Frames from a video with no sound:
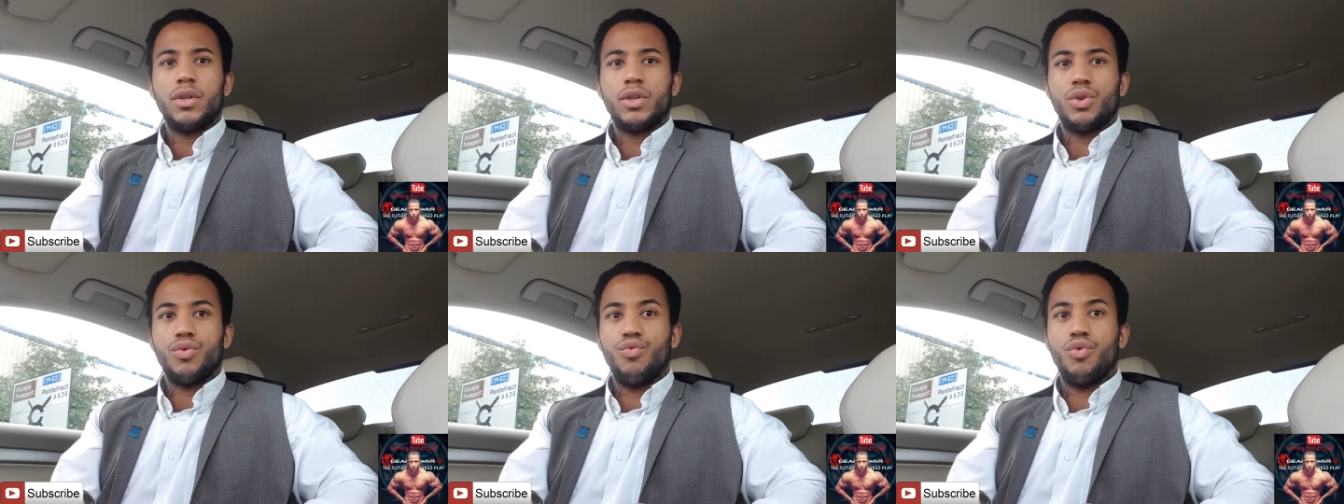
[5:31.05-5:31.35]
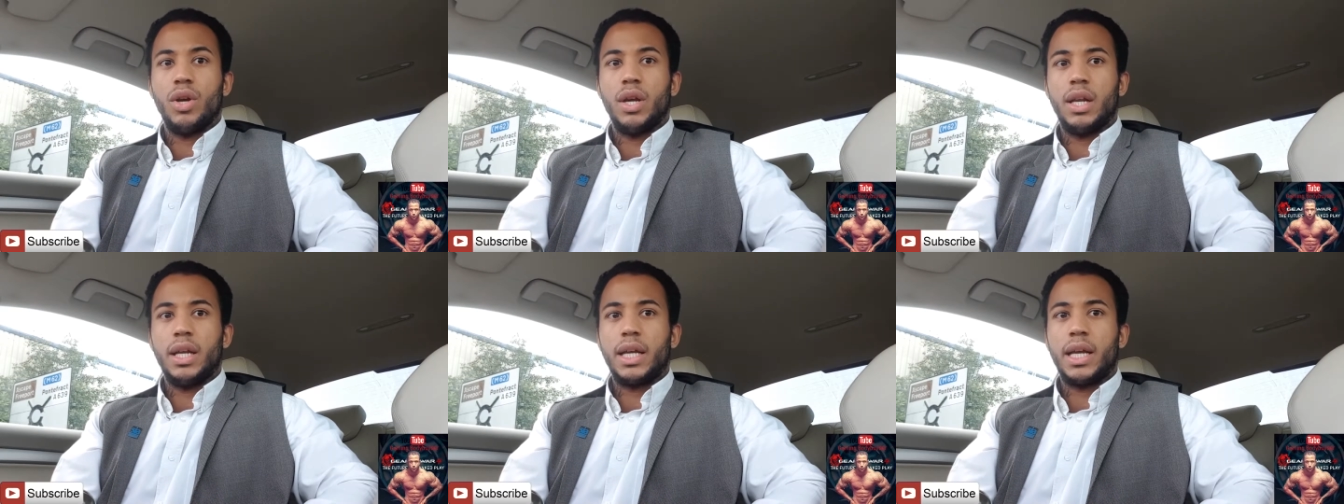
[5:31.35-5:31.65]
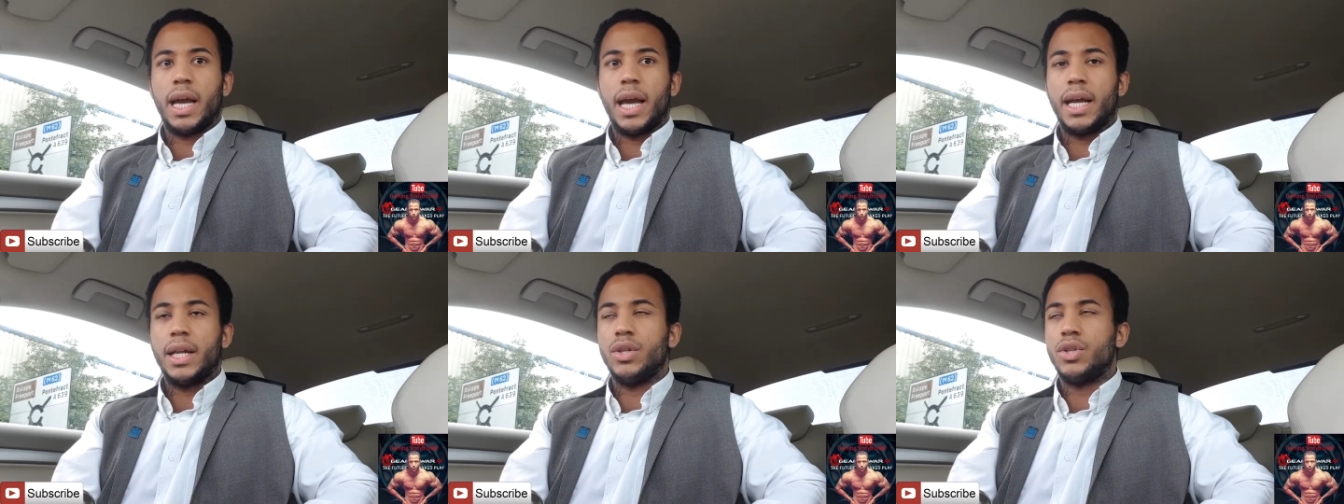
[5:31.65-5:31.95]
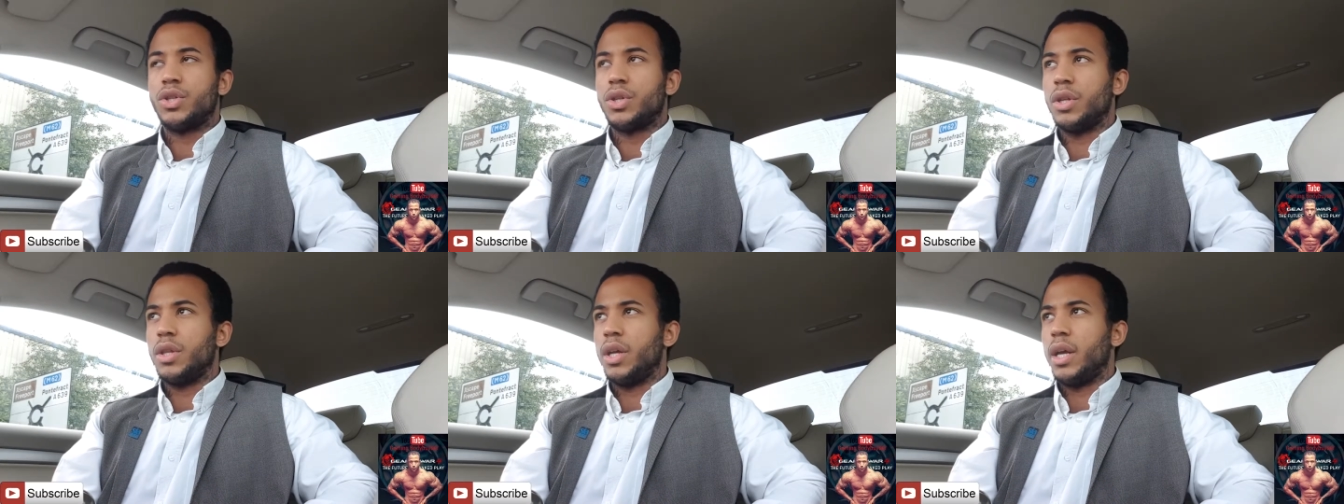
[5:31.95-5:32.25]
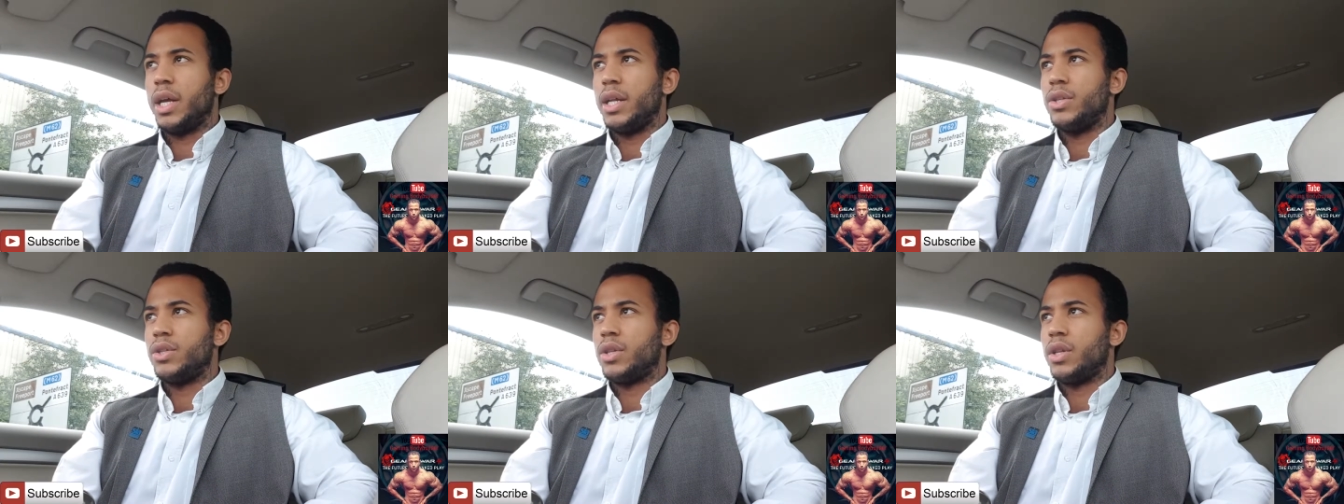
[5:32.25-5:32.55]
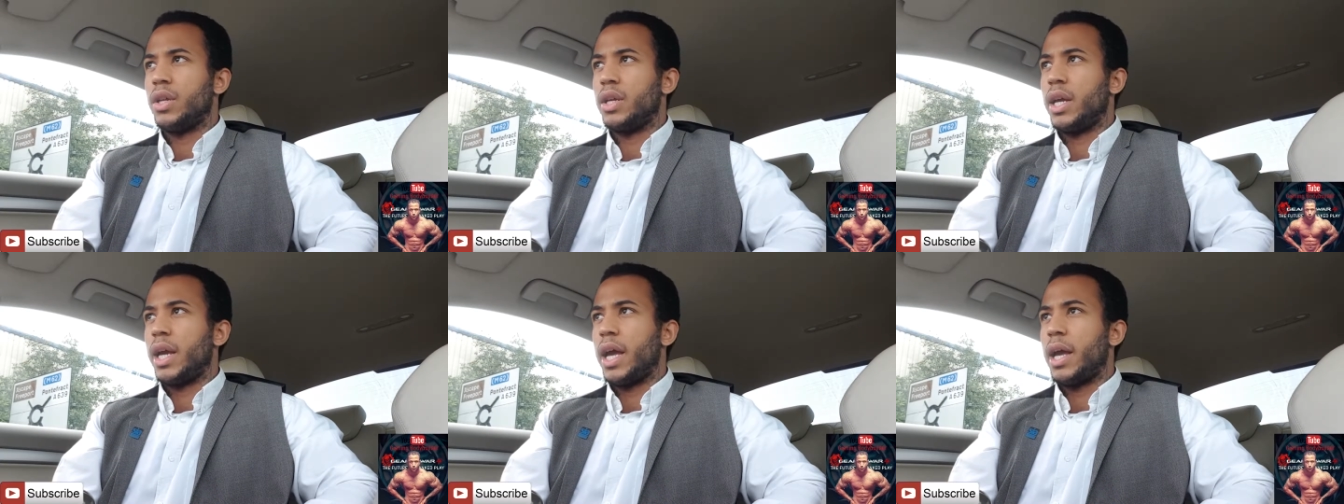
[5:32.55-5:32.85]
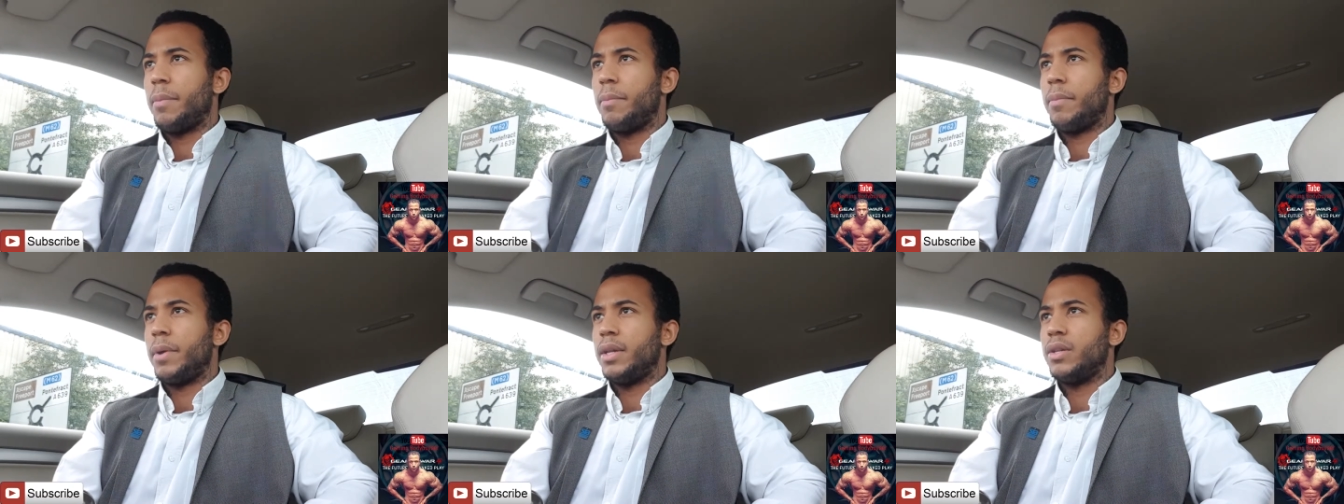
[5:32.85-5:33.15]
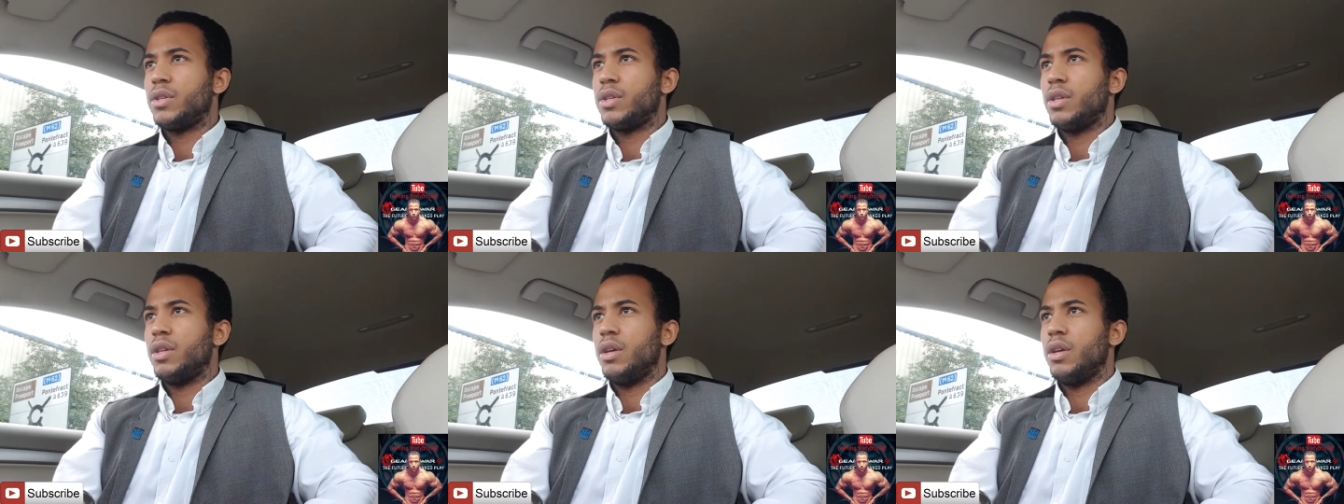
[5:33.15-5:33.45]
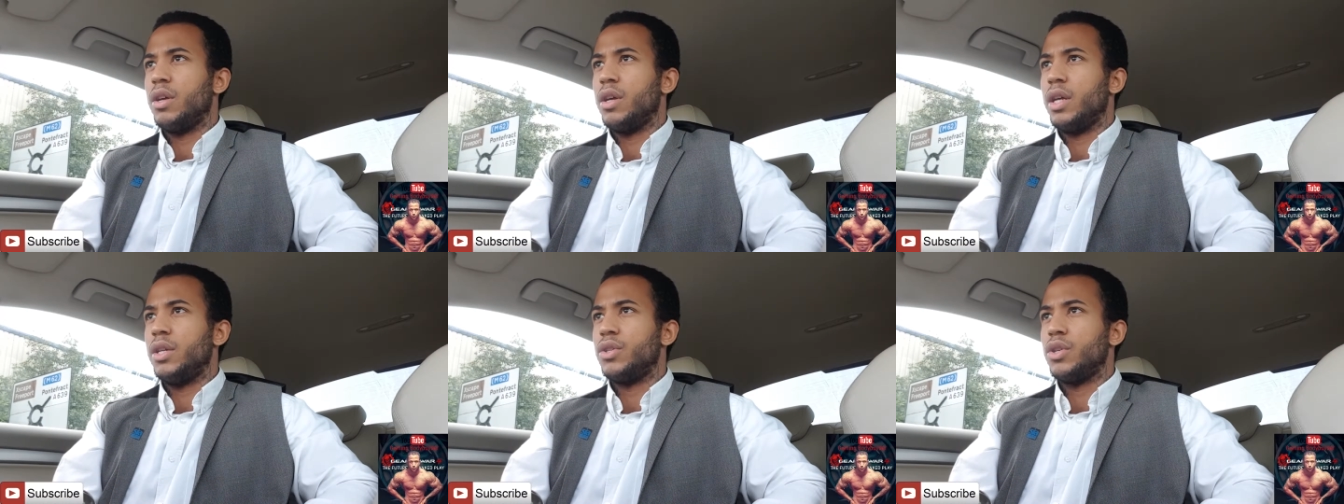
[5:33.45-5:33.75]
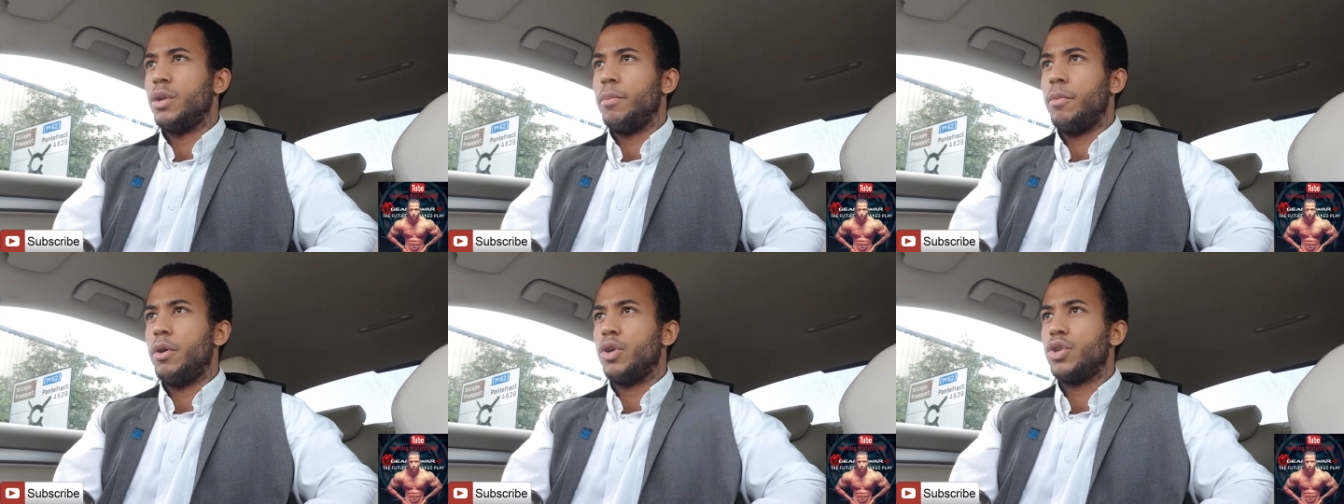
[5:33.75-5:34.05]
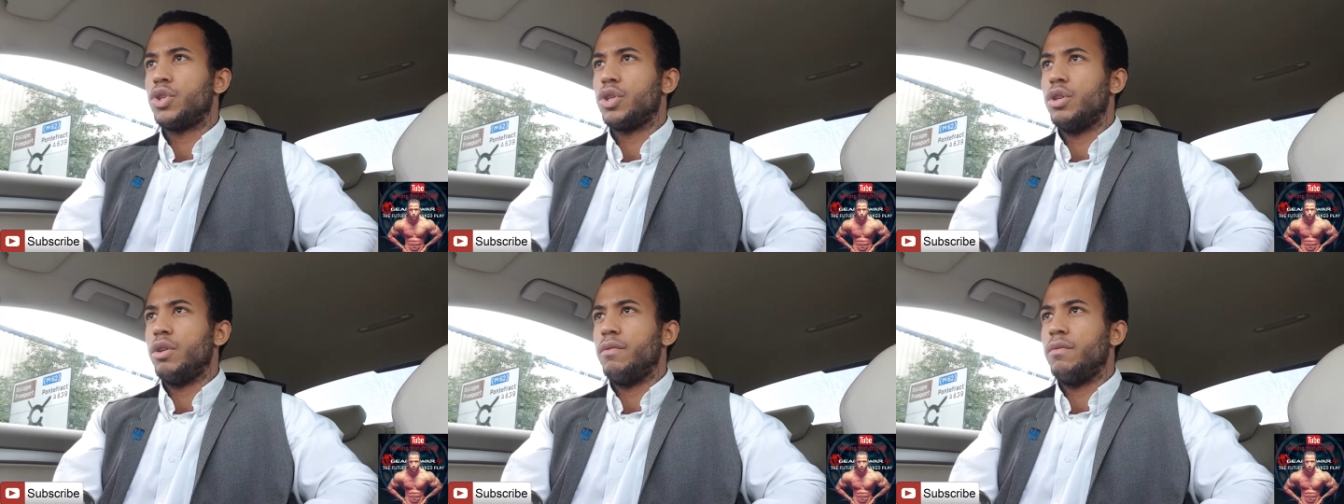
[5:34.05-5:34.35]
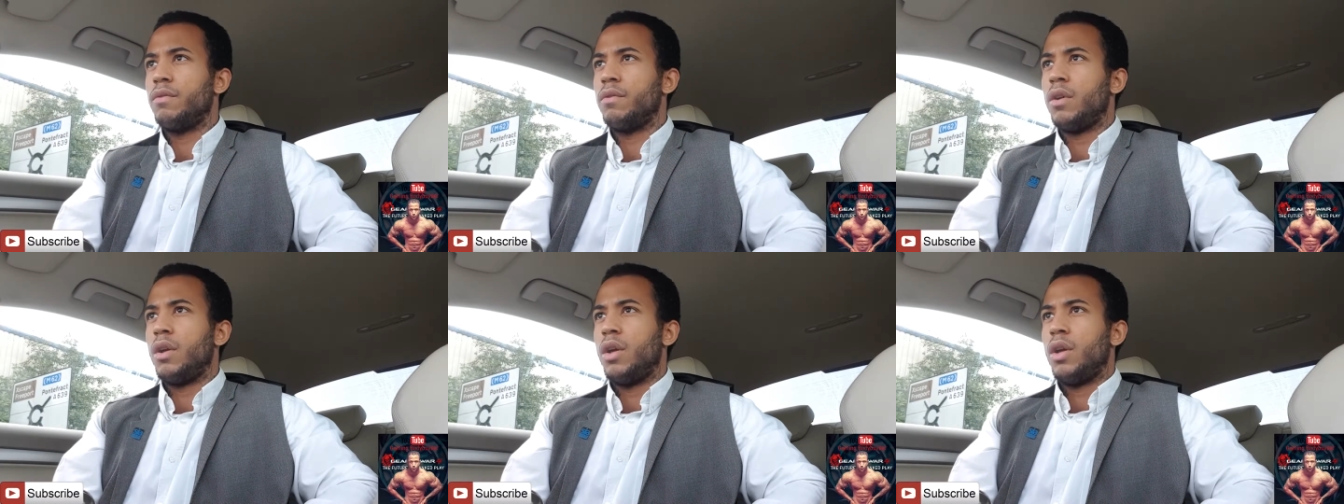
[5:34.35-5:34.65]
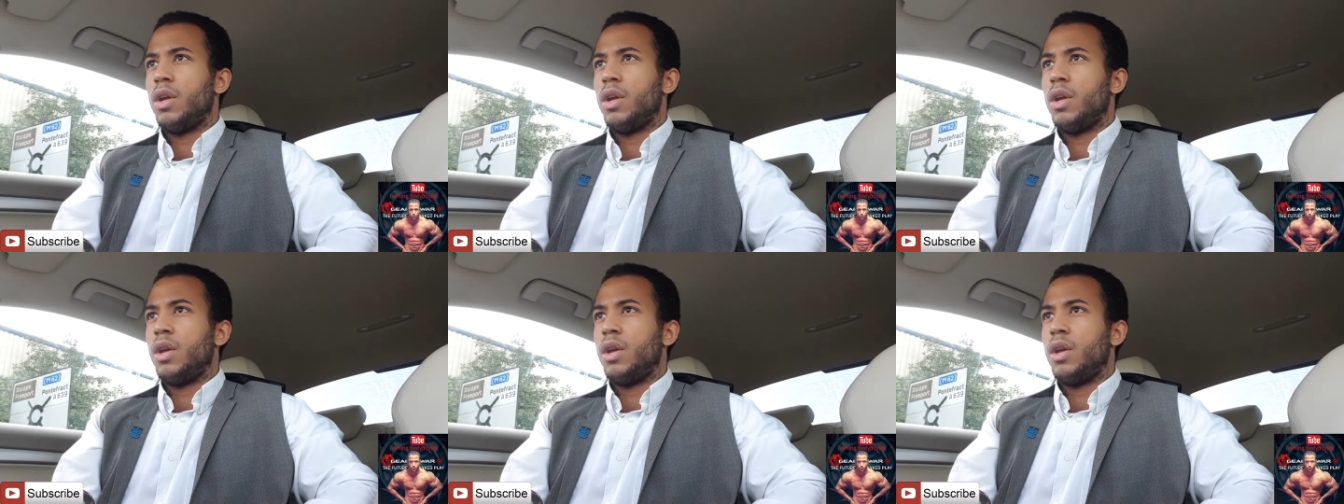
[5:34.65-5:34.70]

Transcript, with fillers: to really get into the into the game, into the into the motion of